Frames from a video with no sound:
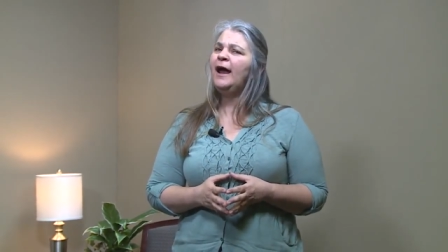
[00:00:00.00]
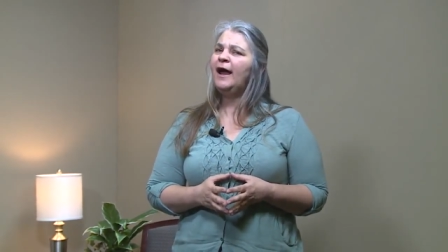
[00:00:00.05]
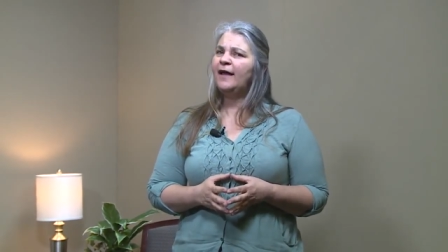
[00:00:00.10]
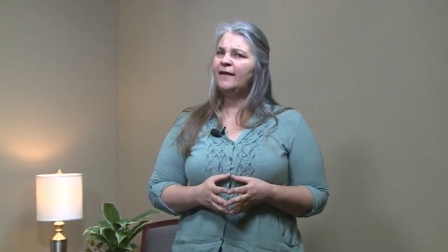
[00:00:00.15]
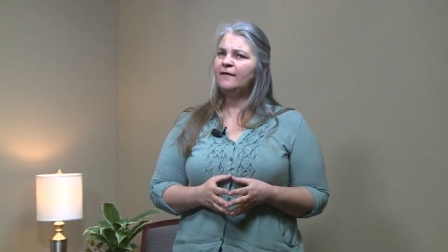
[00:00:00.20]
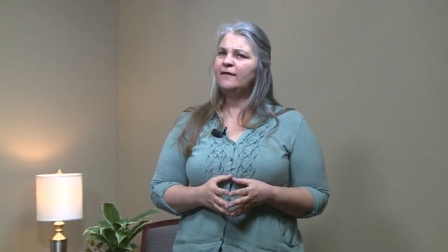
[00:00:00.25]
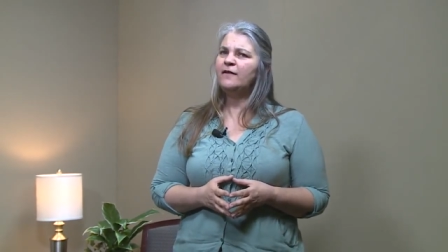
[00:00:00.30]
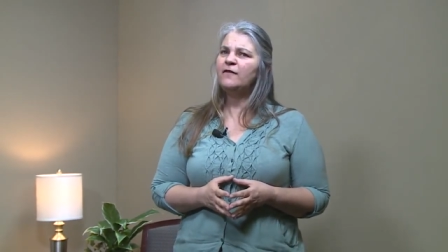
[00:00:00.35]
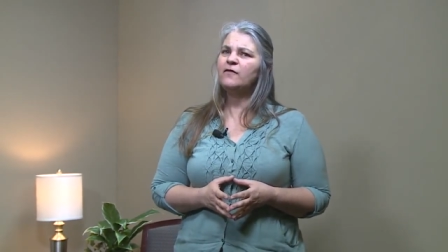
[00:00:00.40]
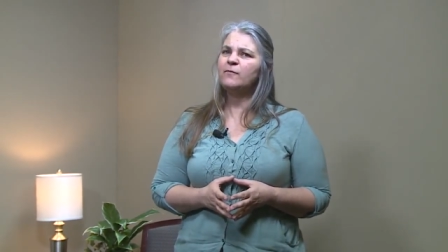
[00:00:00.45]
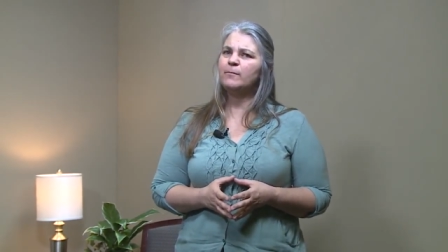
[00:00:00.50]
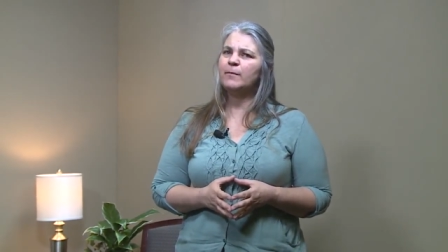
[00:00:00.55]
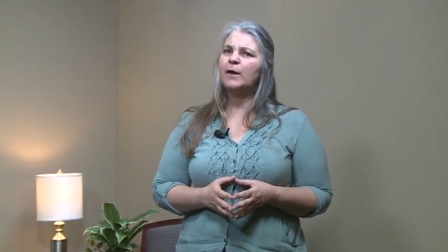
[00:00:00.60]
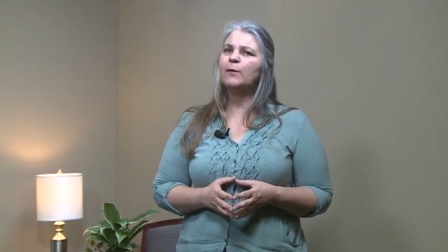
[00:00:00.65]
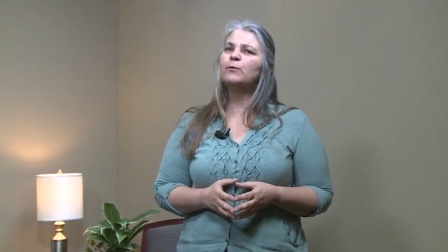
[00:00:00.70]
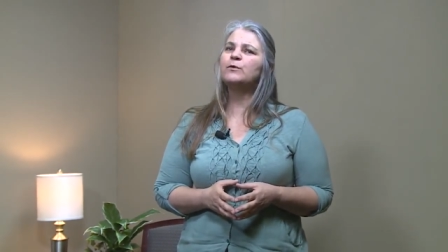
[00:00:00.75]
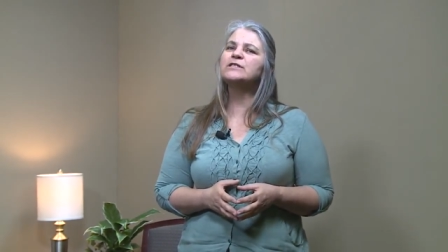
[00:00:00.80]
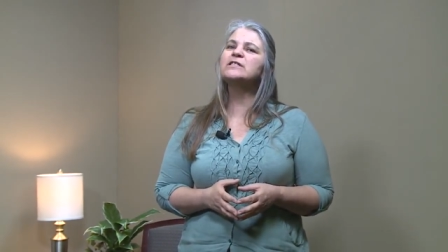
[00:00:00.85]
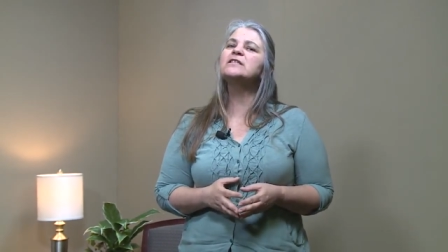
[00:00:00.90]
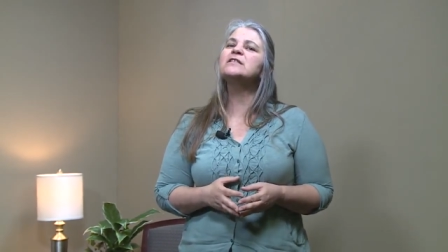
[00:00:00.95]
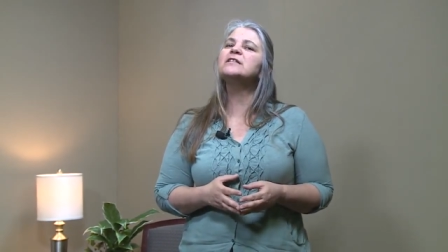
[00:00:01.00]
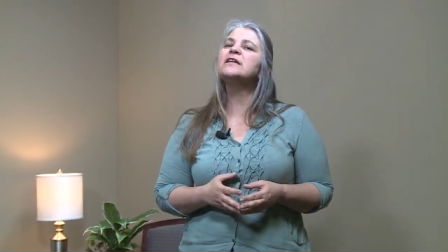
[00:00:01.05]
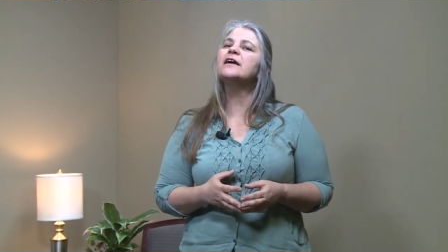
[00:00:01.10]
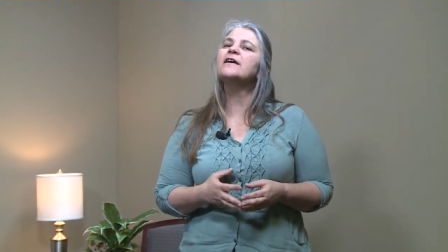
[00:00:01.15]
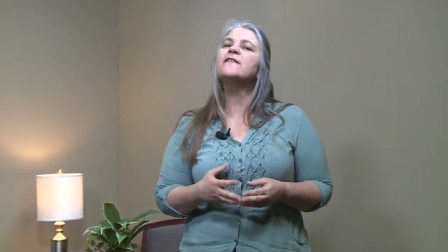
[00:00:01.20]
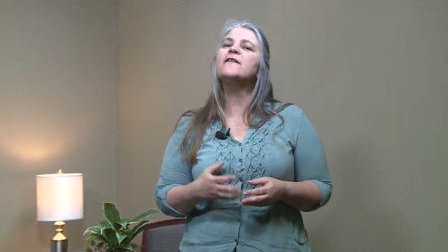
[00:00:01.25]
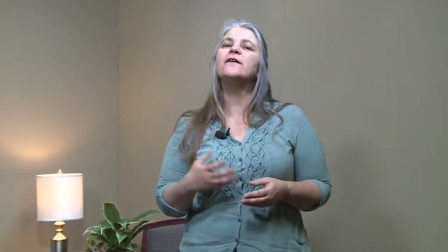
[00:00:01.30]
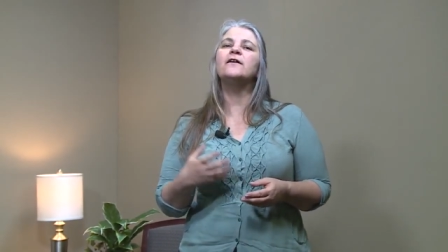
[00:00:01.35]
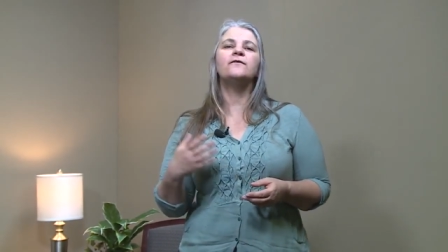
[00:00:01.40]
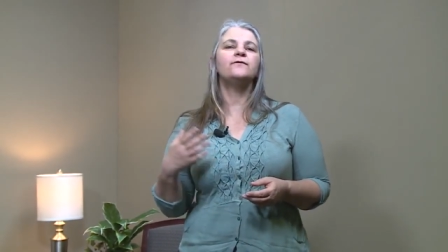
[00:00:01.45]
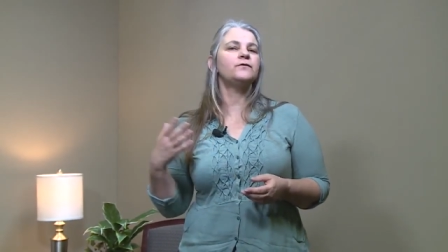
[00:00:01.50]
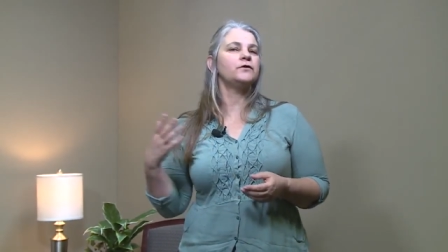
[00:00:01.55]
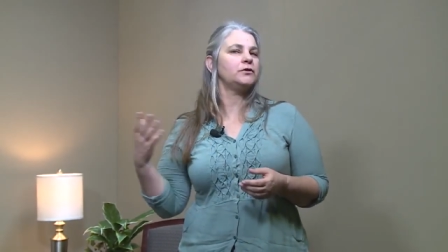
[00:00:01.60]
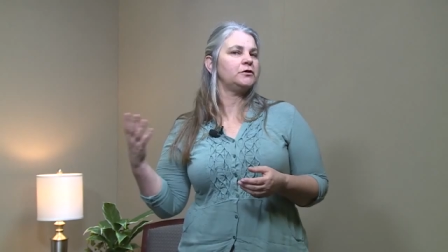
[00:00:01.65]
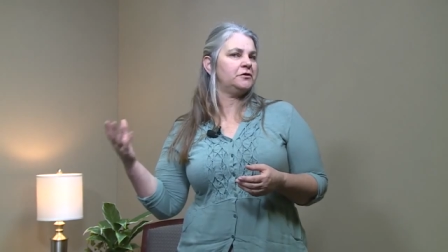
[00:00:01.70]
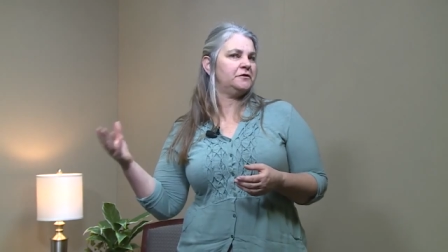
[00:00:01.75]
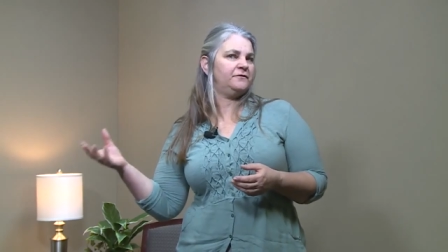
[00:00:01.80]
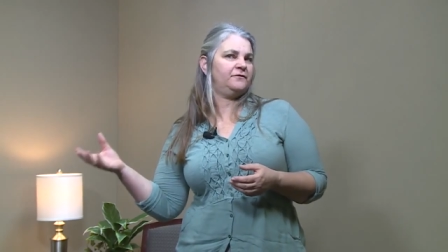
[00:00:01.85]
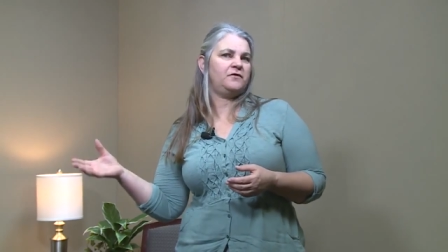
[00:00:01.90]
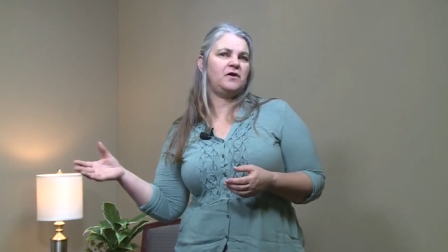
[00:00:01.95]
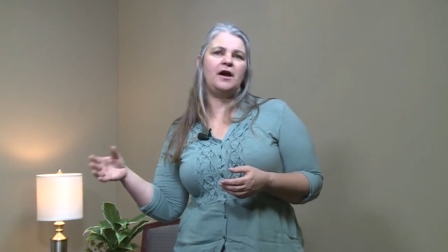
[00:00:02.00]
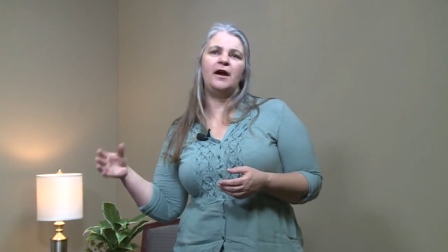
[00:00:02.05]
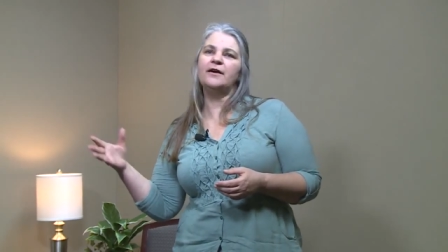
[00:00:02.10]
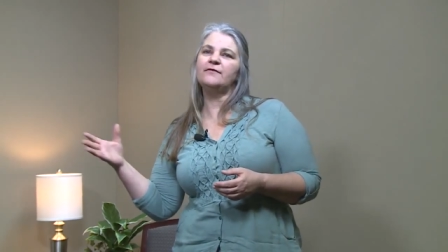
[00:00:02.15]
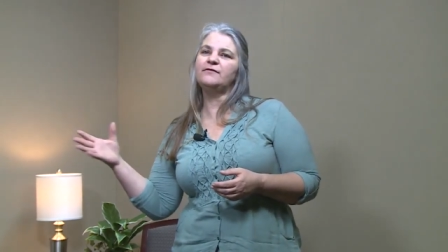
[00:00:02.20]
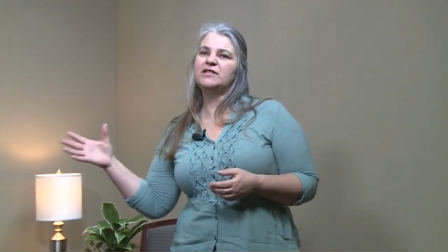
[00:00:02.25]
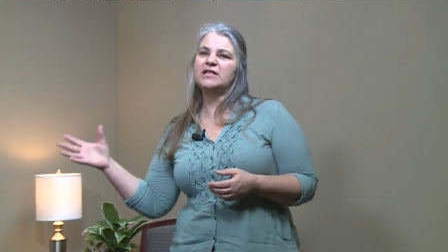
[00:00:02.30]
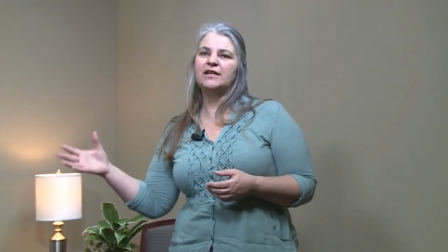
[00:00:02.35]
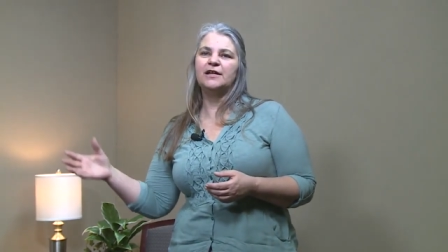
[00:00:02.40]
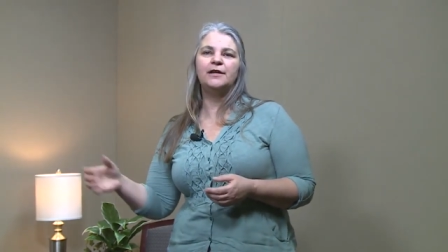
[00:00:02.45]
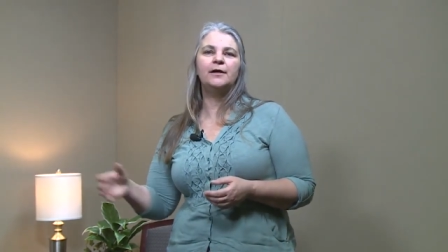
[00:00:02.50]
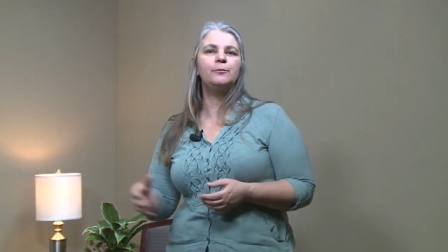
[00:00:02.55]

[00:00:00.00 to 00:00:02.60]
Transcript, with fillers: And these men would stay there for five, ten,